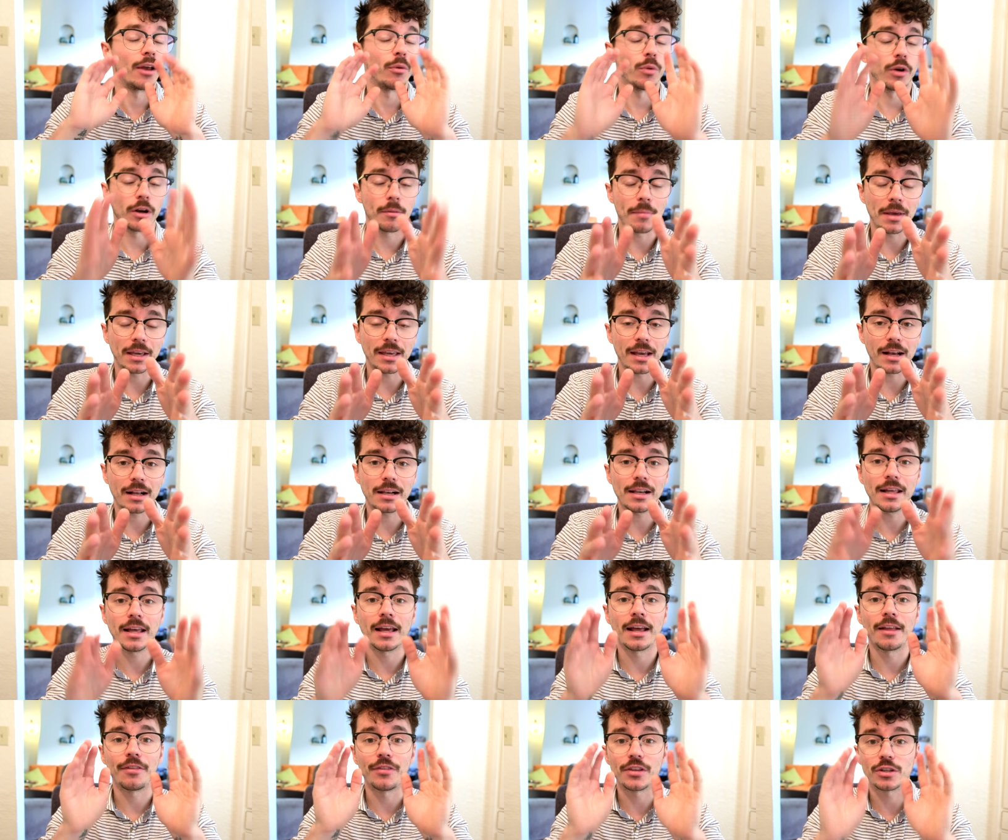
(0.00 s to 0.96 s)
I wanna make it
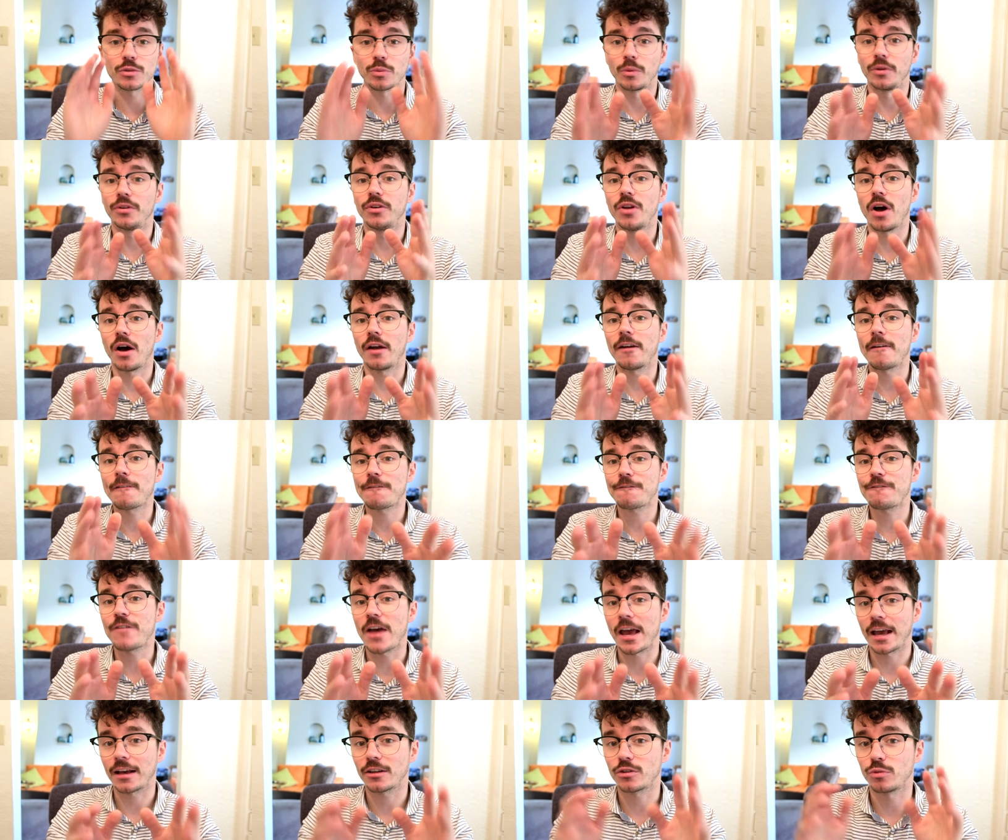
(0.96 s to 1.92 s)
clear, this will not
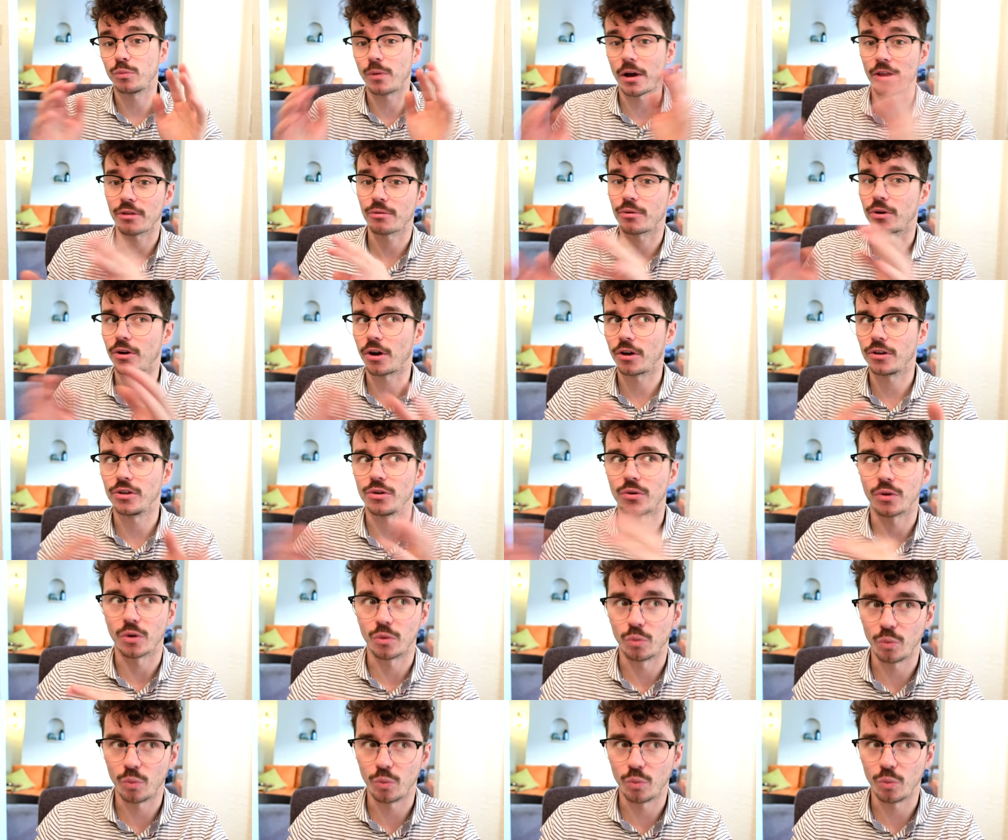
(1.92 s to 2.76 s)
affect whether or not you can